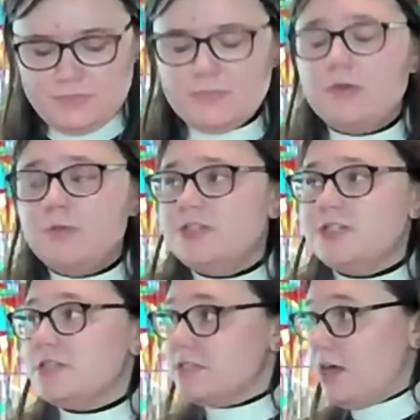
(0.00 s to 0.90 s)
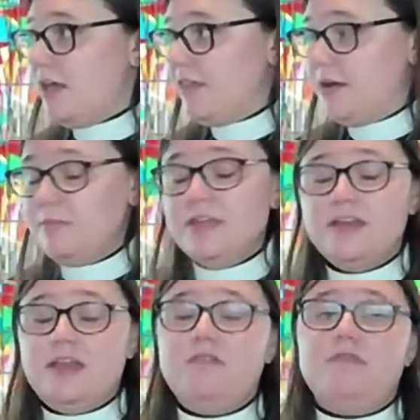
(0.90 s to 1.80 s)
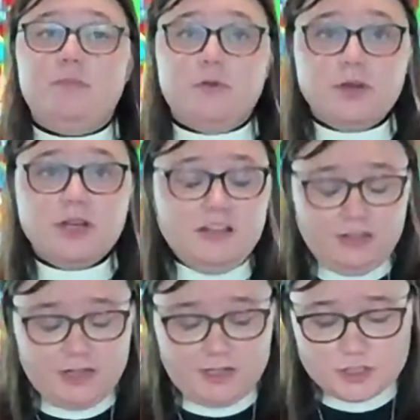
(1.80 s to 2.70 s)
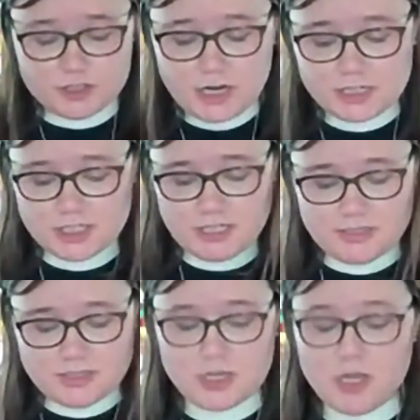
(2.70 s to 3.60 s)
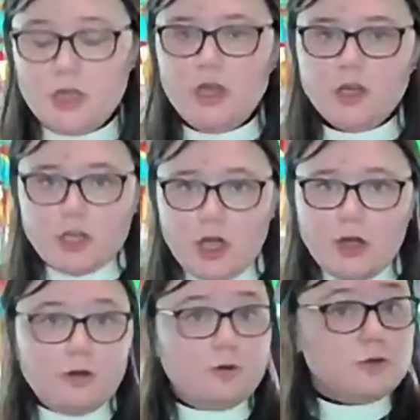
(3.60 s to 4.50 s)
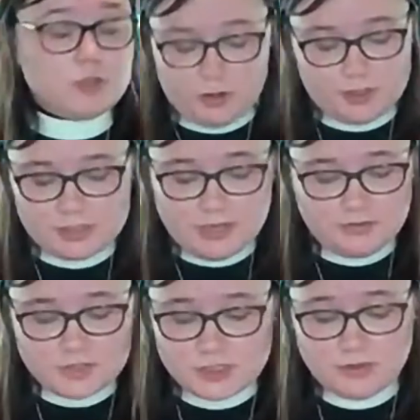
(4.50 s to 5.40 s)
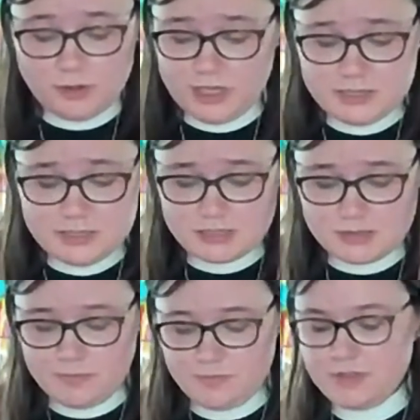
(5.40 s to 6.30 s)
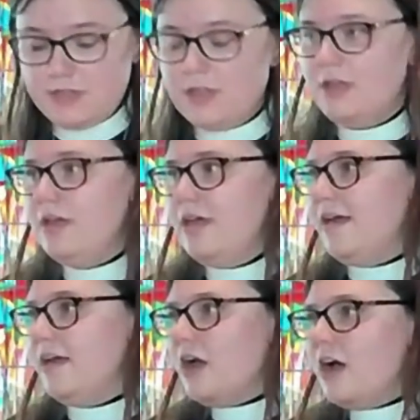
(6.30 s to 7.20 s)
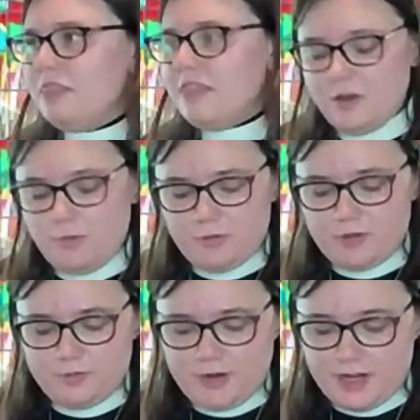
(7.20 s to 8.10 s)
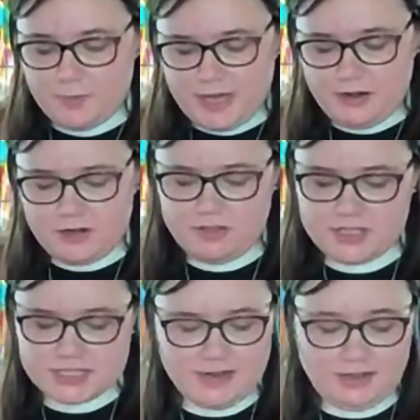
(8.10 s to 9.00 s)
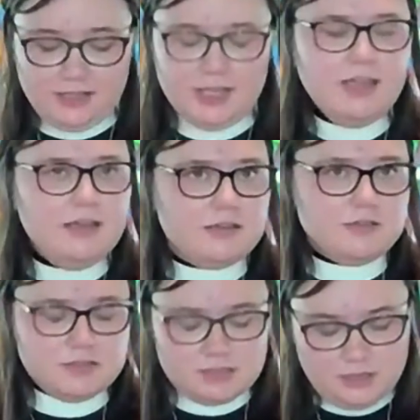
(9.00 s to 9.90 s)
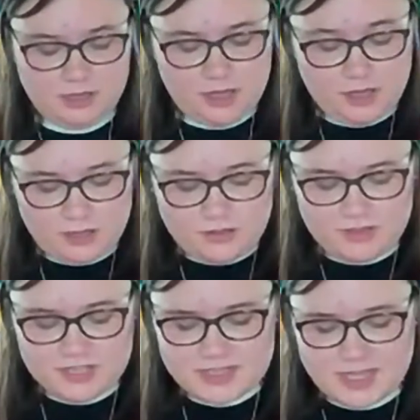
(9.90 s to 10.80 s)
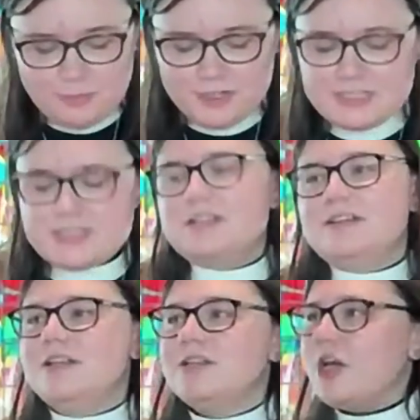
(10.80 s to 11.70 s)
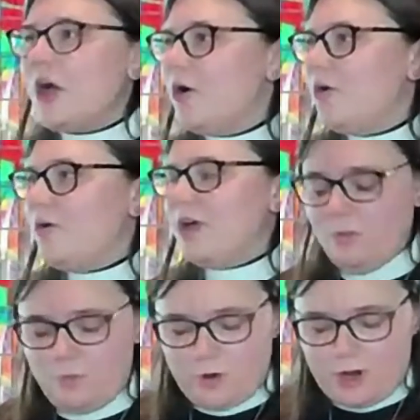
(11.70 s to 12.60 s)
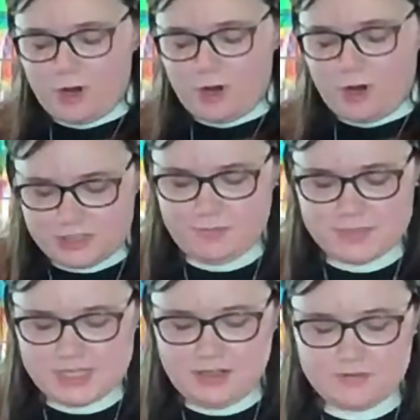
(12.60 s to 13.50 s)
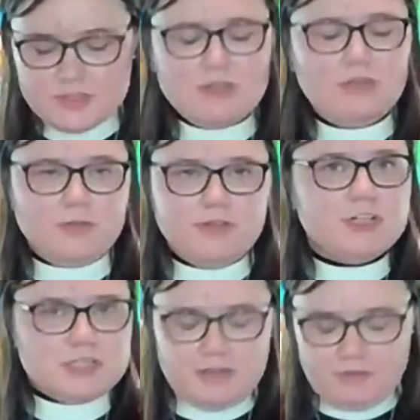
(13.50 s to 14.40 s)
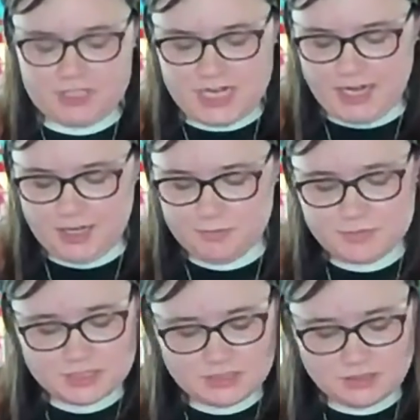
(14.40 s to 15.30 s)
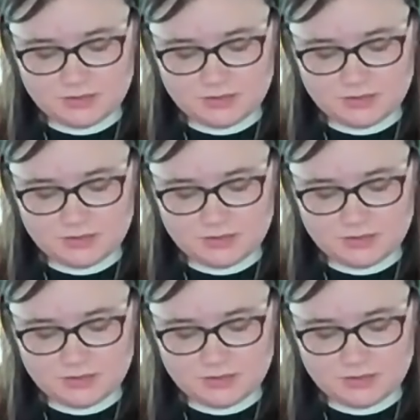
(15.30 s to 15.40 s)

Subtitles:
And when Jesus saw them, he gave them pretty clear instructions: go show yourselves to the priests. And unlike what we read about in the 2 Kings, these lepers didn't need to go and wash themselves in the river 7 times.